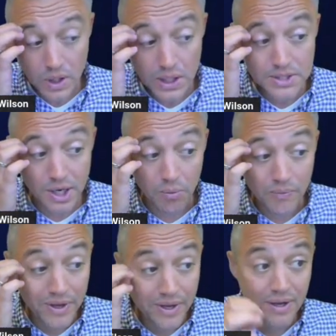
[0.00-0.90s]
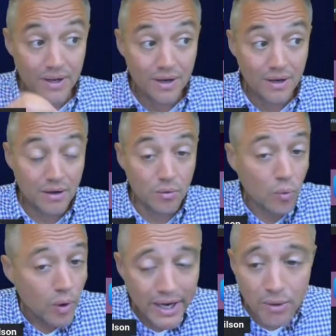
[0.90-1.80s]
So
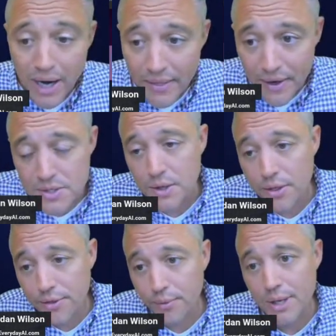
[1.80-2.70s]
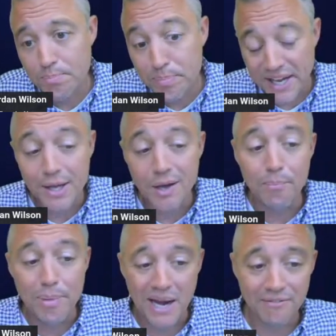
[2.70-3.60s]
right away, there's three
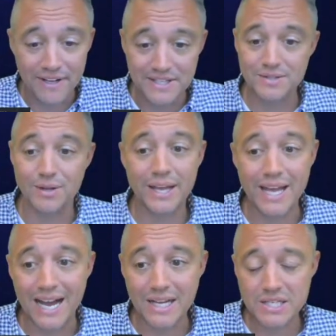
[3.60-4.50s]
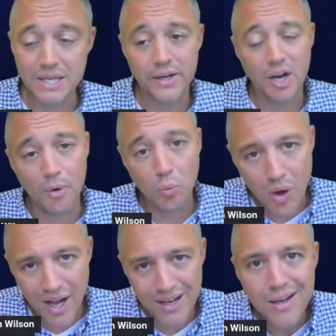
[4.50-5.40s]
big benefits. Like I said, number
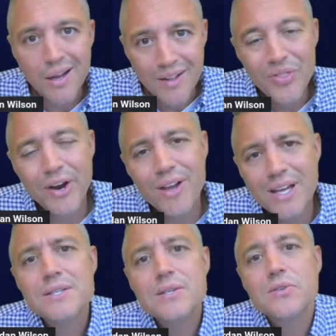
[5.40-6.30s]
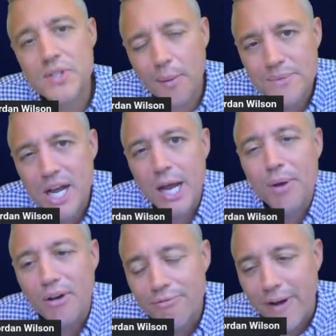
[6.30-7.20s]
one, there is some type
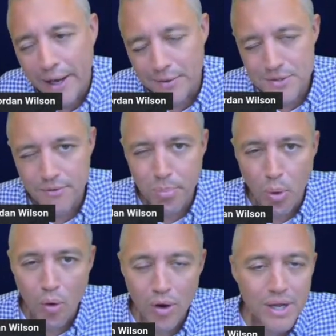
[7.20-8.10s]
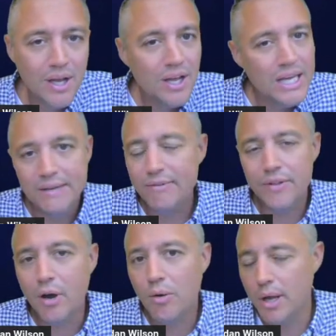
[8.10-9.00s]
of file support, even
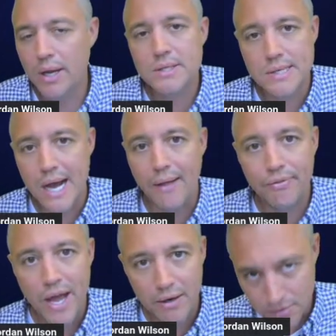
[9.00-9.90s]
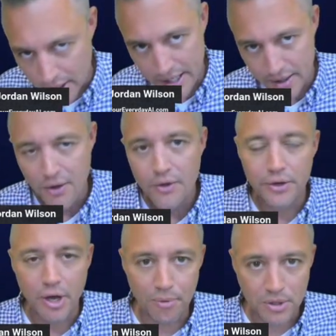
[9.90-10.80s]
though it is not that great.
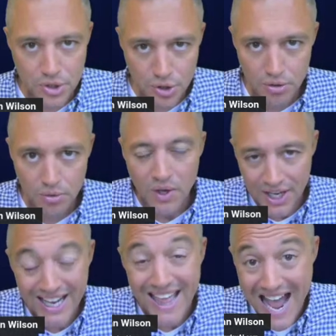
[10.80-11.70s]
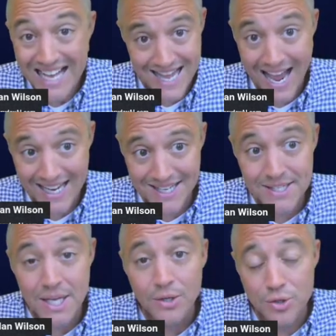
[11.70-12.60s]
Number two, it has
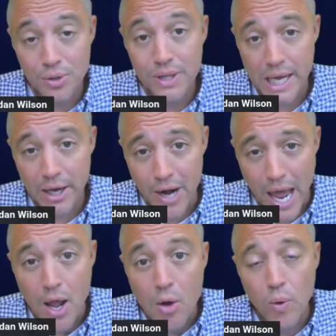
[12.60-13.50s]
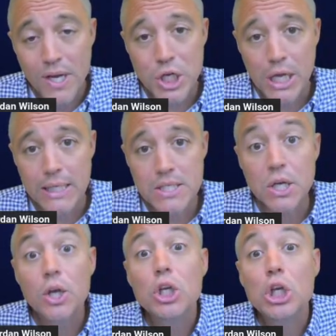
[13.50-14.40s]
access to the internet, which is
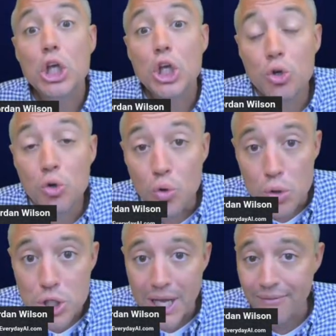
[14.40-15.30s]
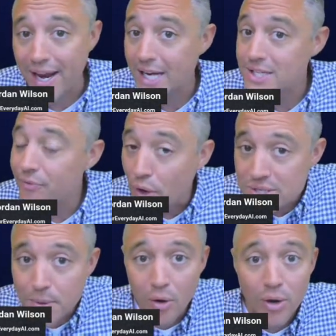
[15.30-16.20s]
huge. Advanced voice
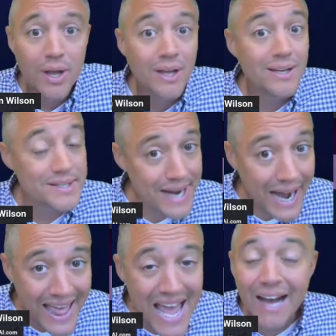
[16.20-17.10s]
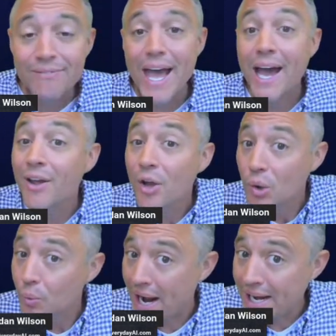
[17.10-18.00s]
mode does not have that.
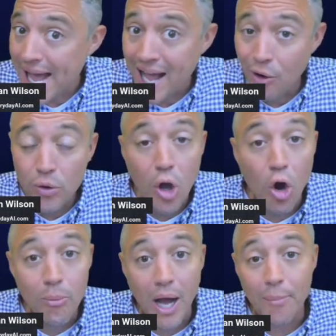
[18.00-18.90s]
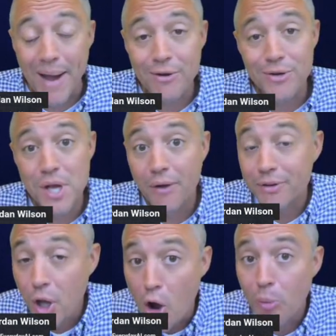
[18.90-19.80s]
Right now, Microsoft
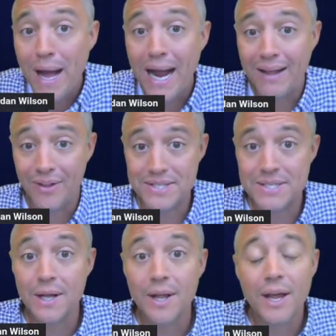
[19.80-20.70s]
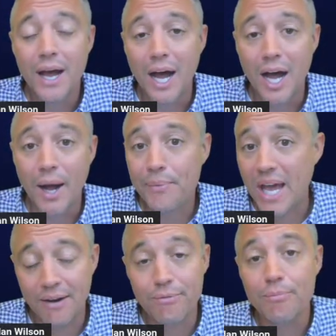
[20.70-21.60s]
Copilot's
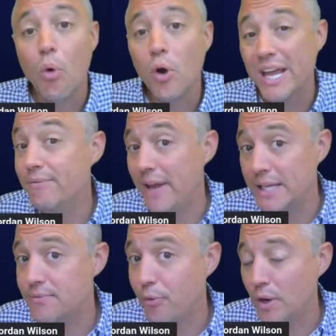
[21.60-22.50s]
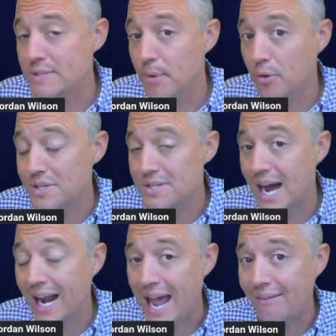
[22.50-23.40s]
kind of more advanced voice mode does
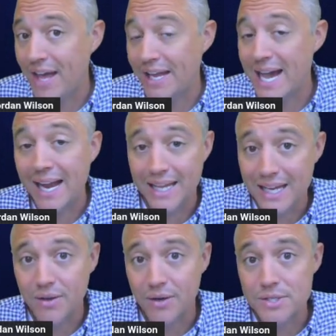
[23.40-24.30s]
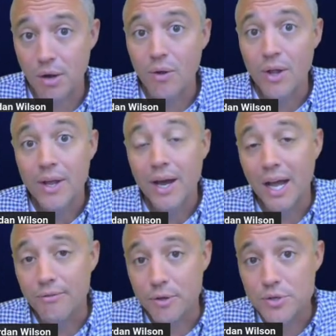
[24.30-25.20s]
not have that yet either. So
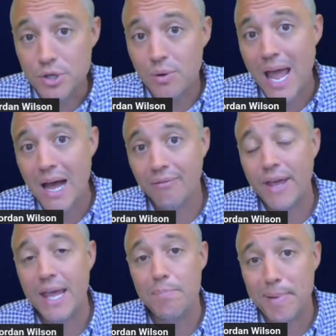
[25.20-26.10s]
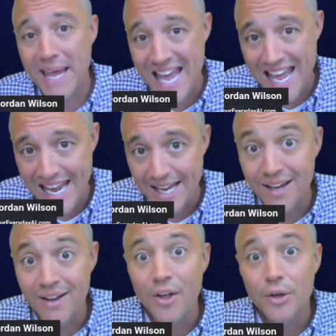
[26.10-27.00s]
if you do have a
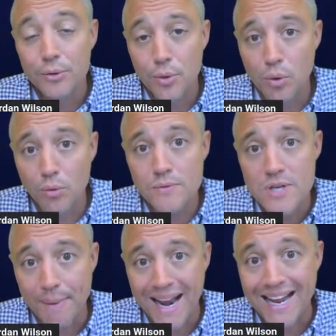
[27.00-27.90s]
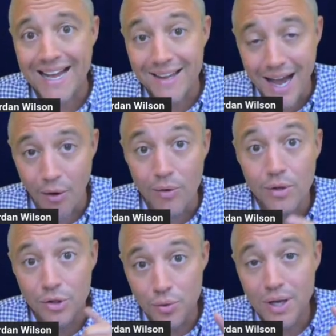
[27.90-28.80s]
paid Google Gemini account,
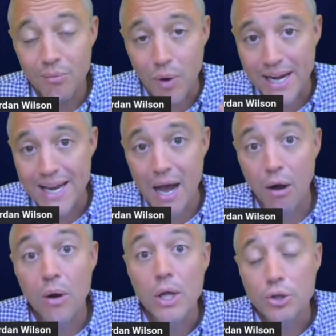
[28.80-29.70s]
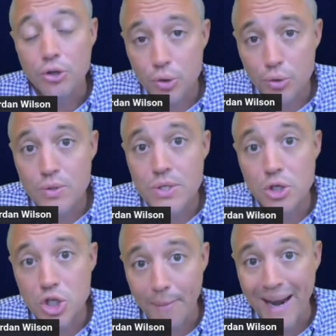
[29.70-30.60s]
you can right now use
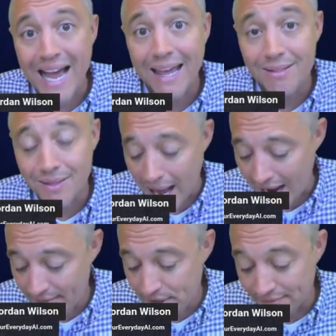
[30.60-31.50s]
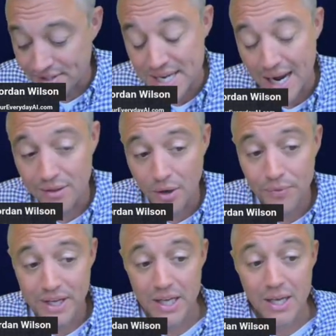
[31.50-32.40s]
Gemini Live. You have to download
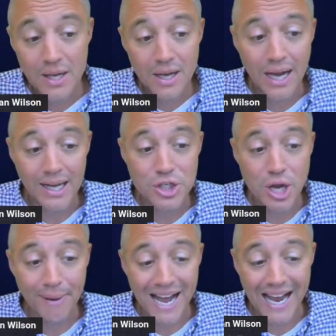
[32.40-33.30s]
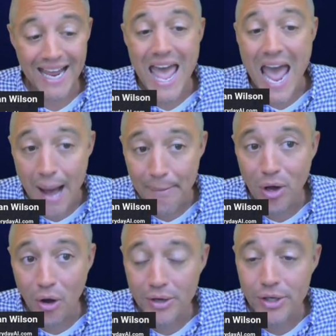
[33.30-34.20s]
the Gemini app
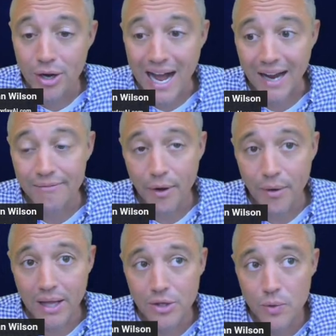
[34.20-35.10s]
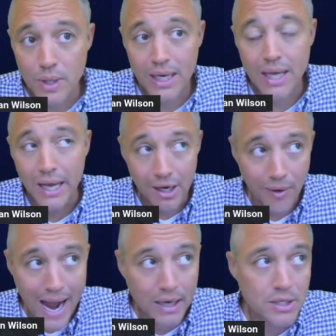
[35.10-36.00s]
on your iPhone and you can
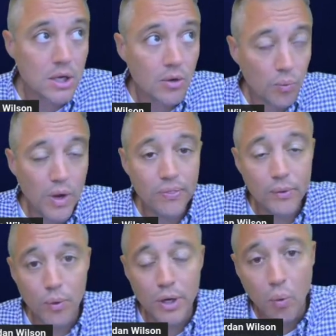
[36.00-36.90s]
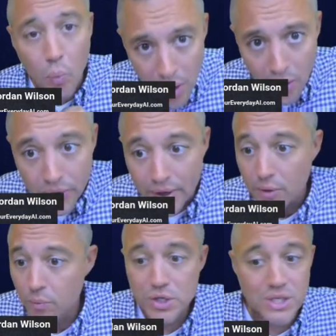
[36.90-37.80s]
interact with the real world,
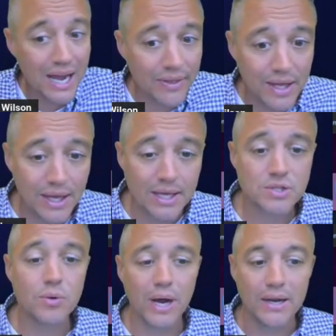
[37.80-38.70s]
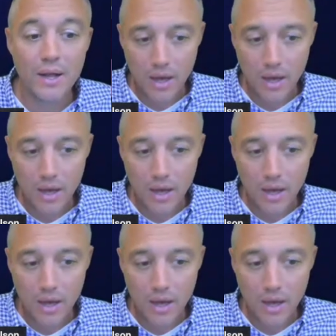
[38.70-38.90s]
which I think is great.